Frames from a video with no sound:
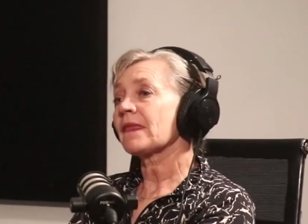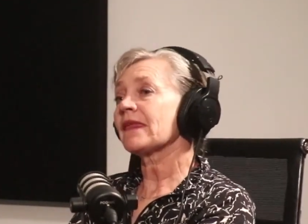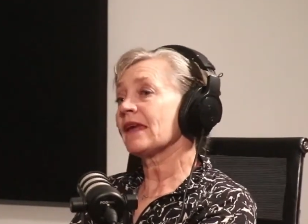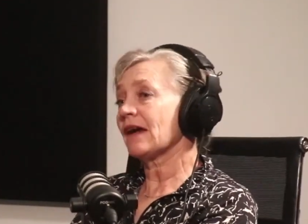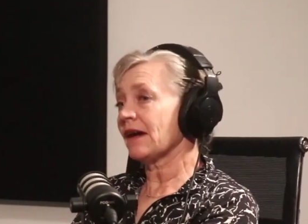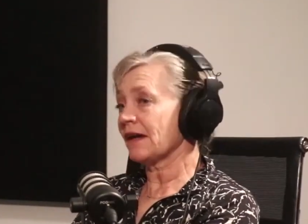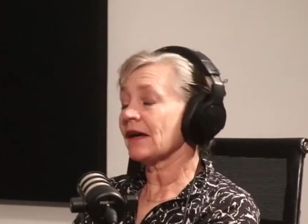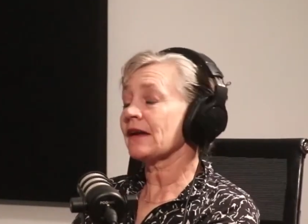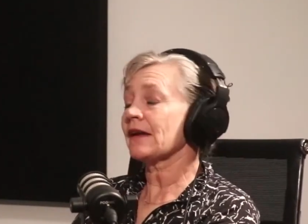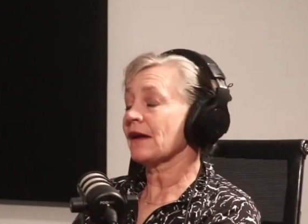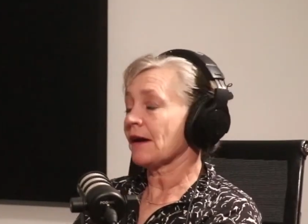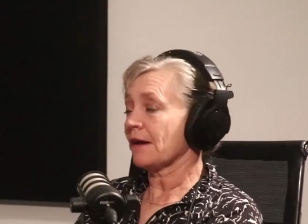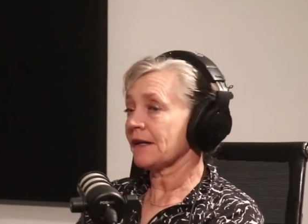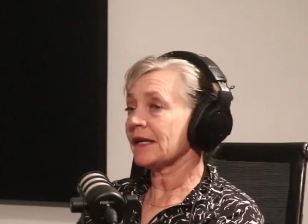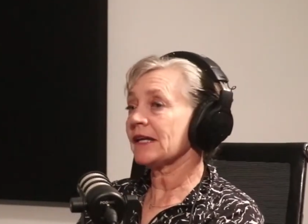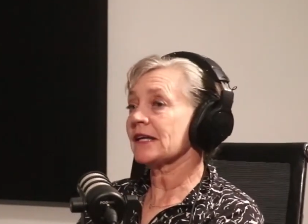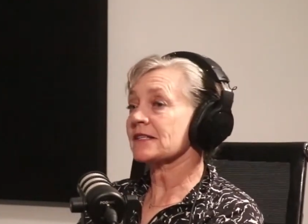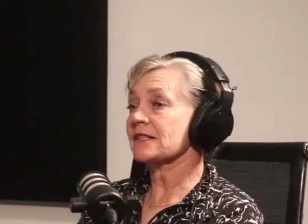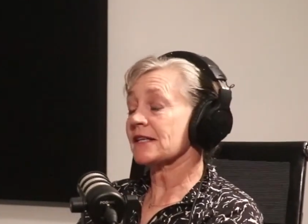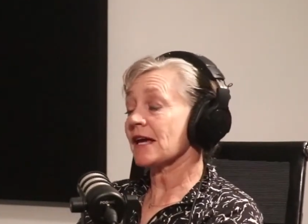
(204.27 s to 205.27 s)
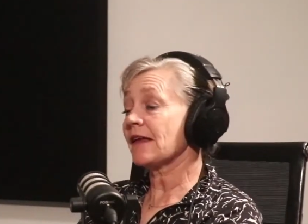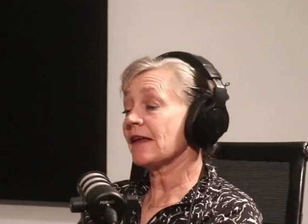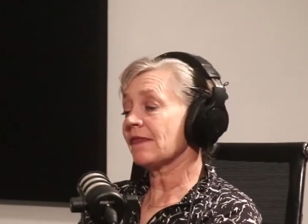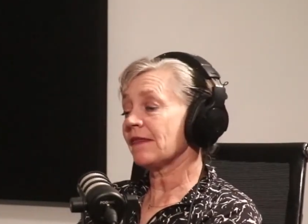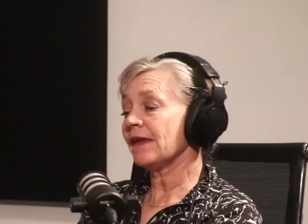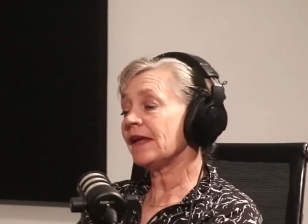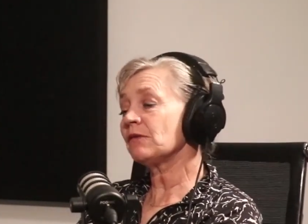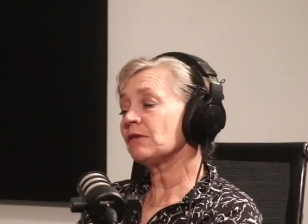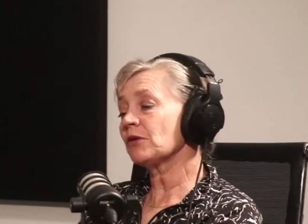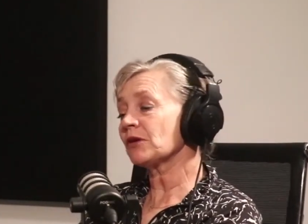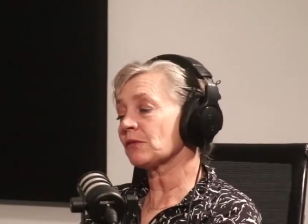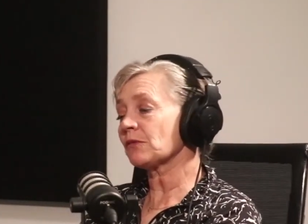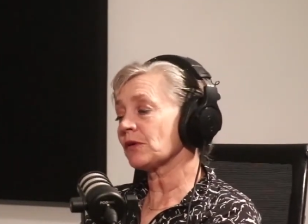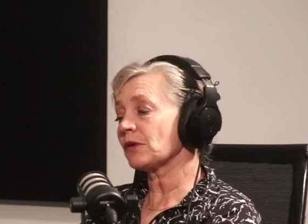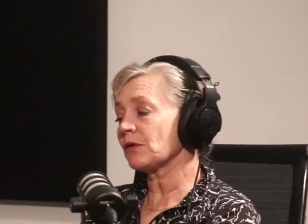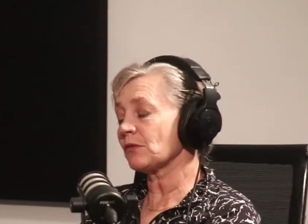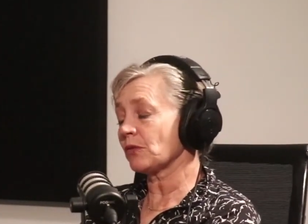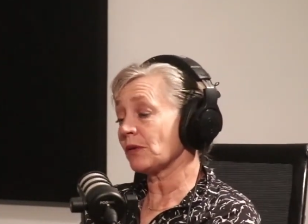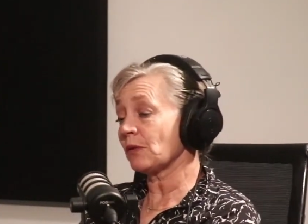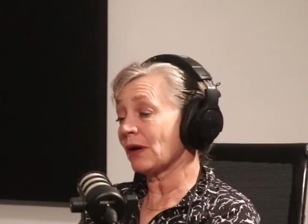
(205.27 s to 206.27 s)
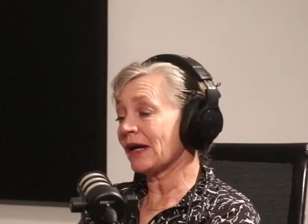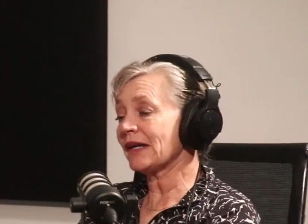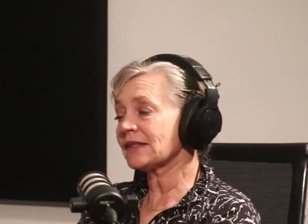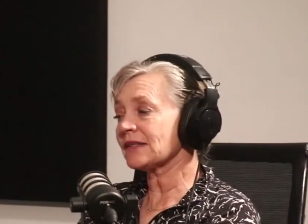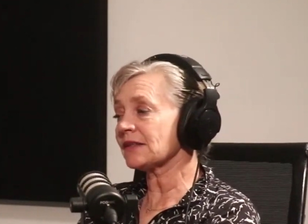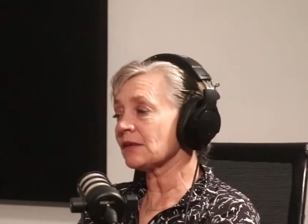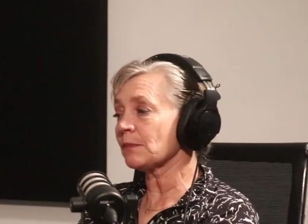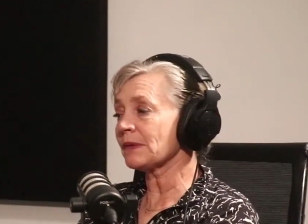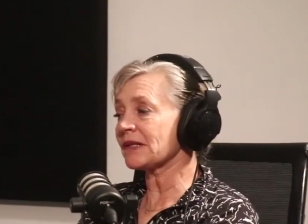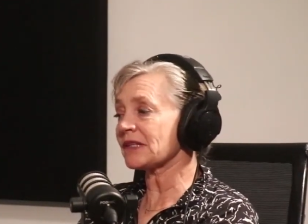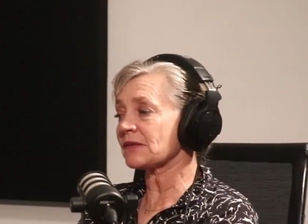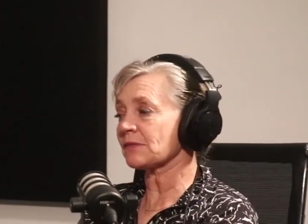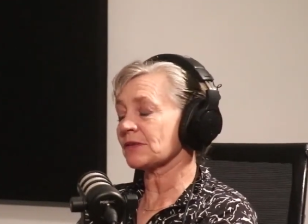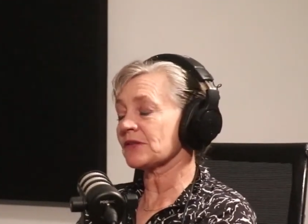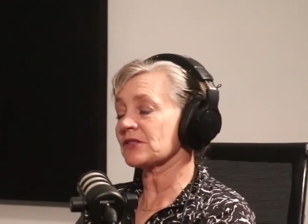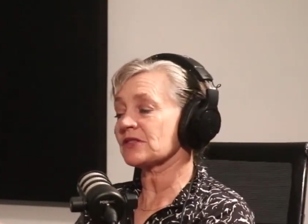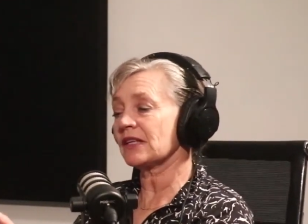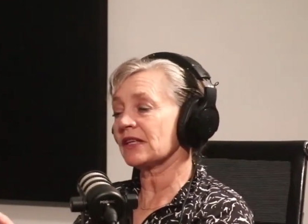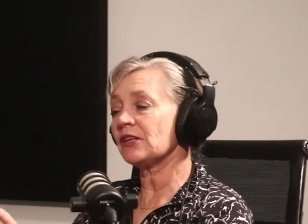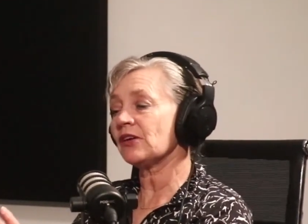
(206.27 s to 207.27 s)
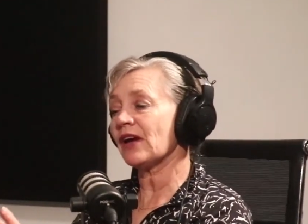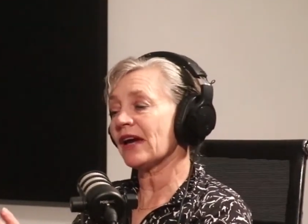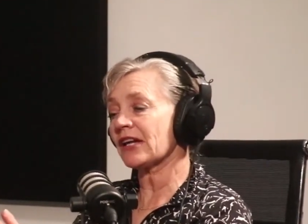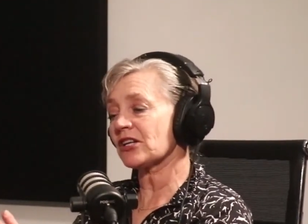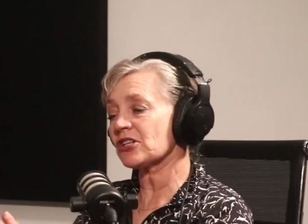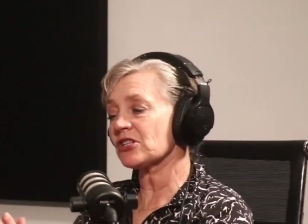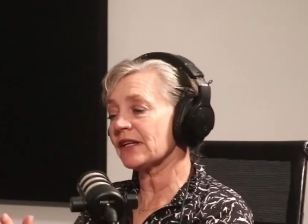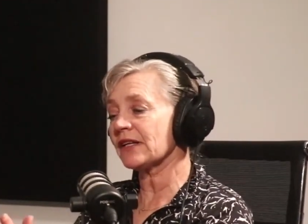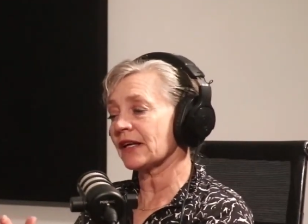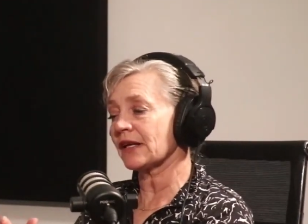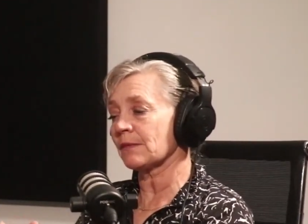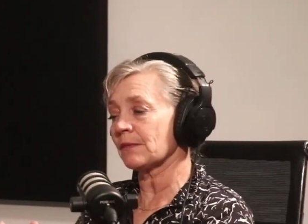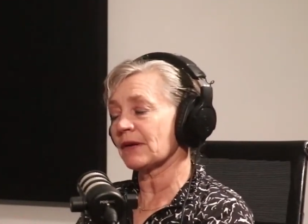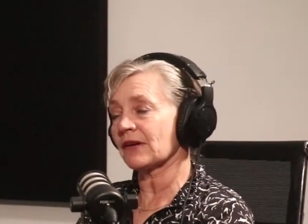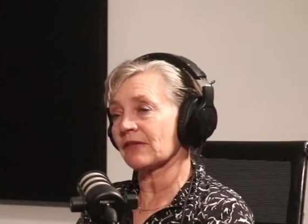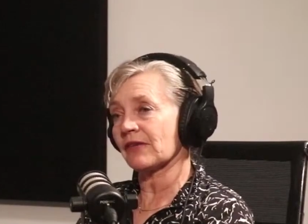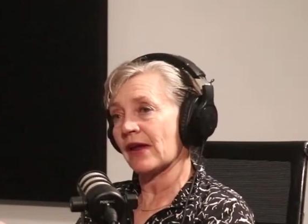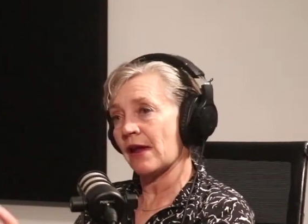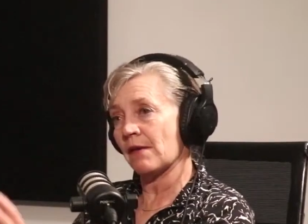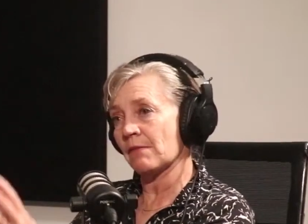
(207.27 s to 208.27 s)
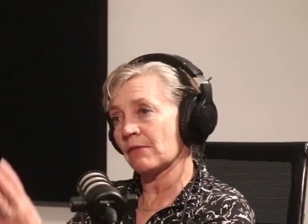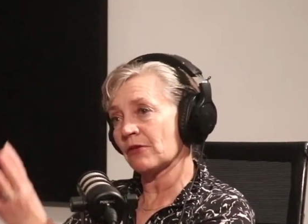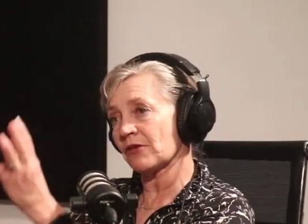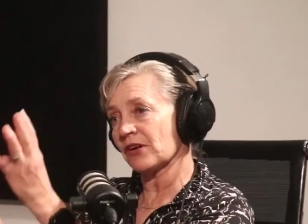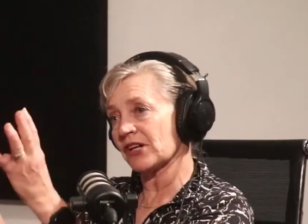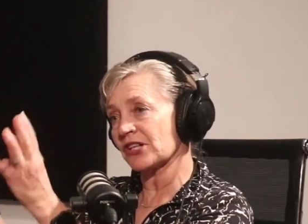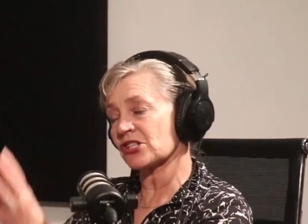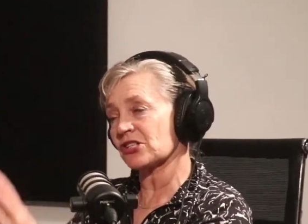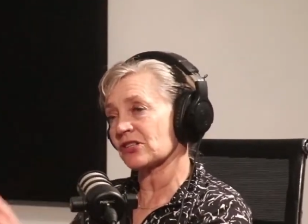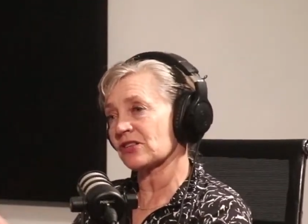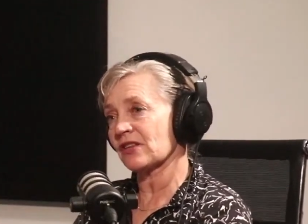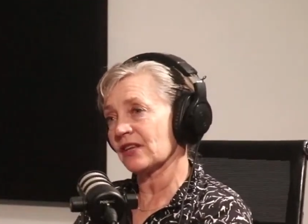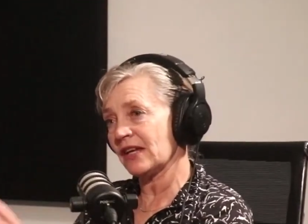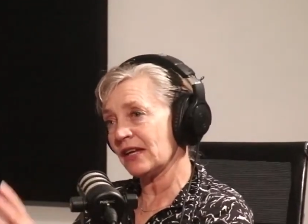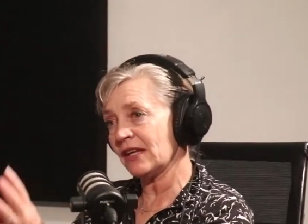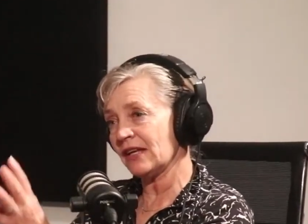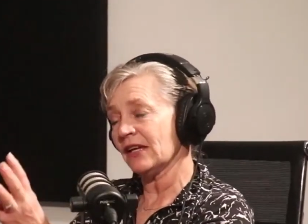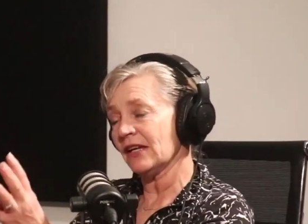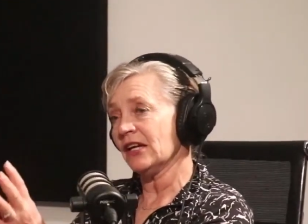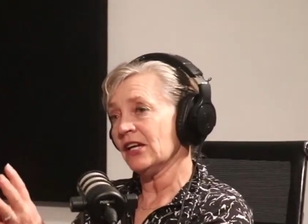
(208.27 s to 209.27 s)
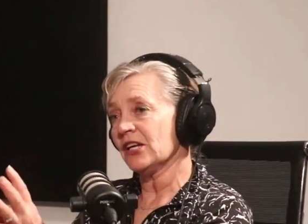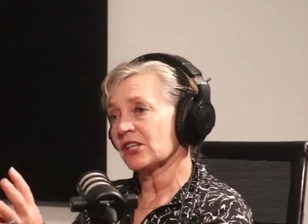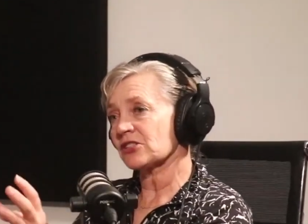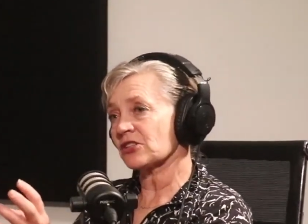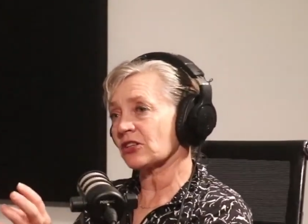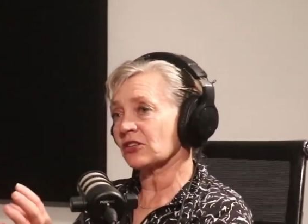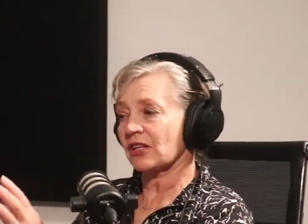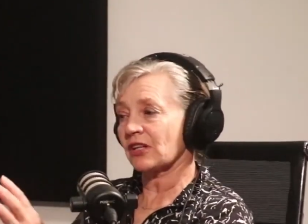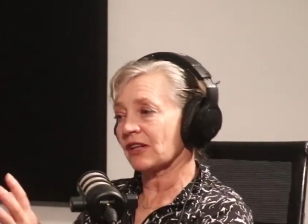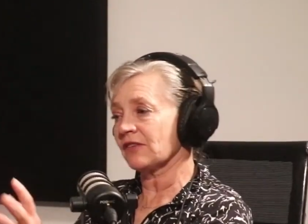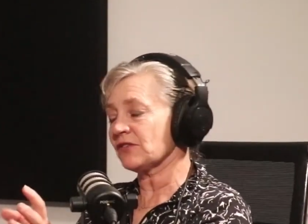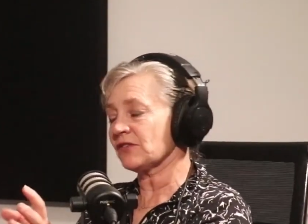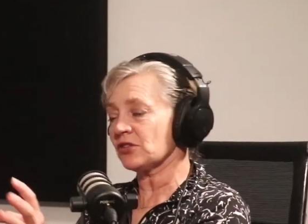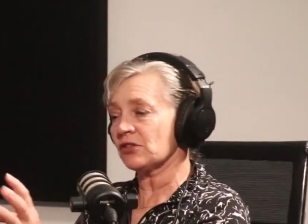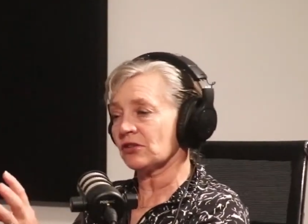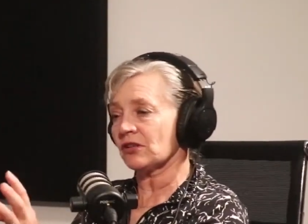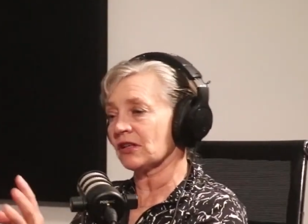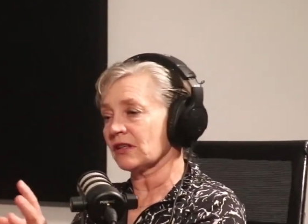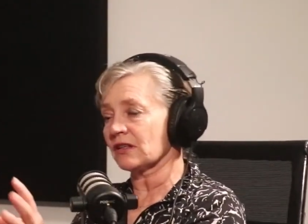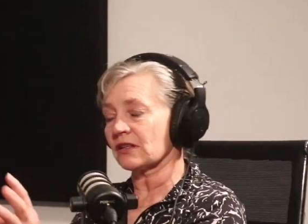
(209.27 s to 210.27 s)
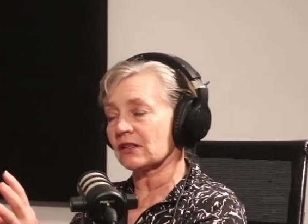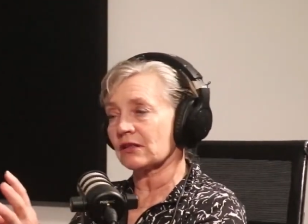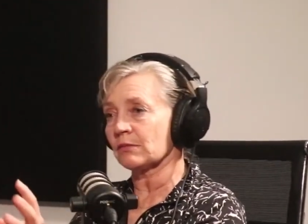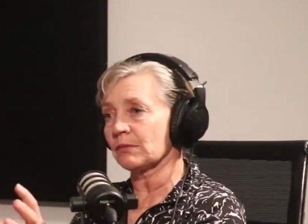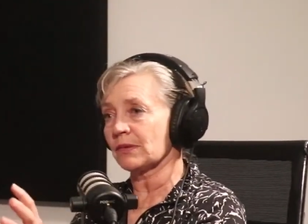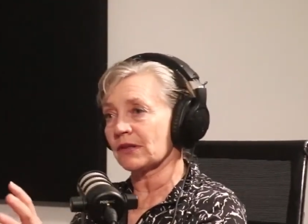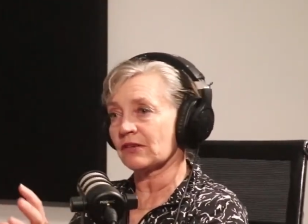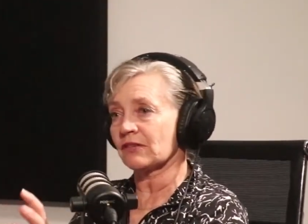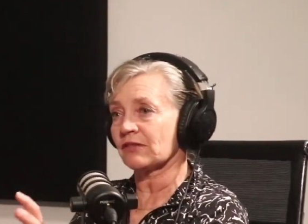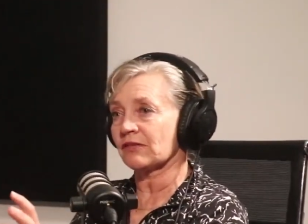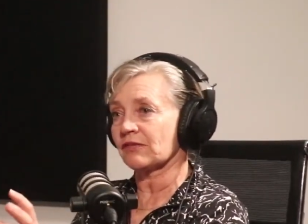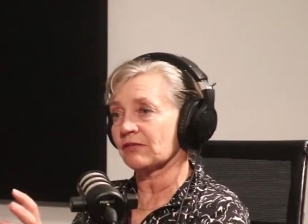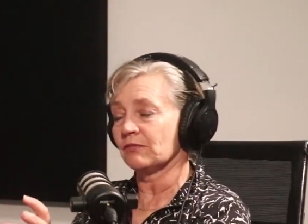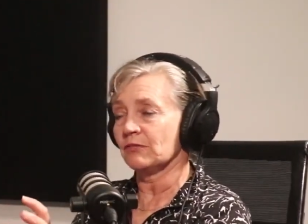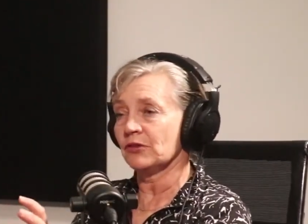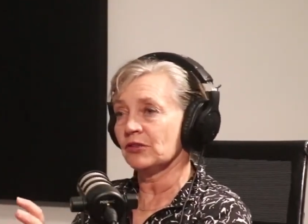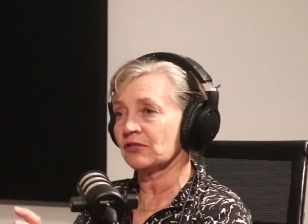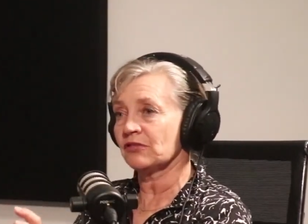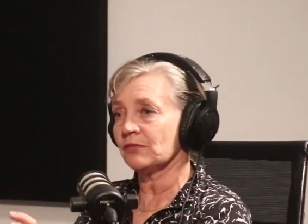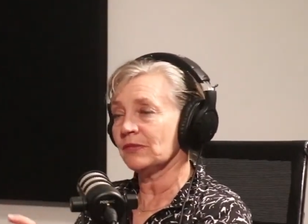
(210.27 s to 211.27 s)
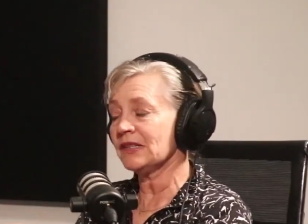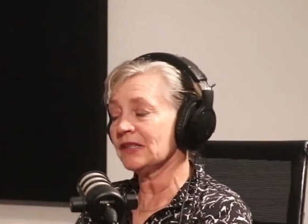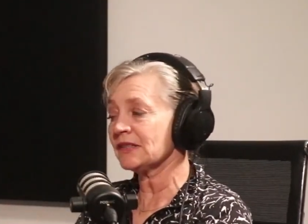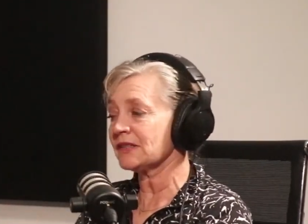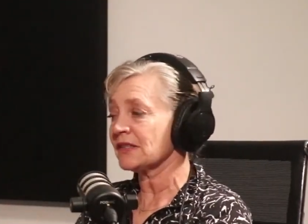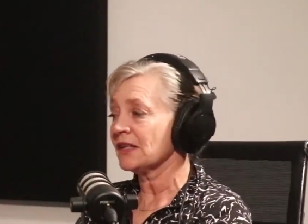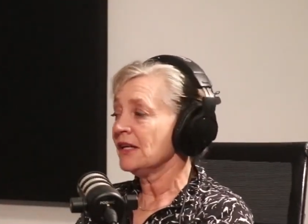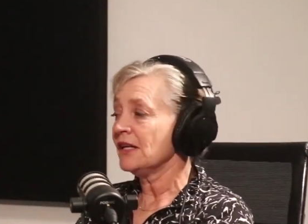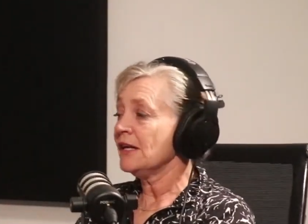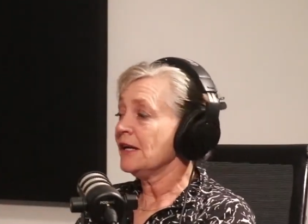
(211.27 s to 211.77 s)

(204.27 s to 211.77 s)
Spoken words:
Yeah, it is. And then what we wait a little bit, because then you actually get a bit of hemorrhage in there. So it gives you a little bit of movement. Okay.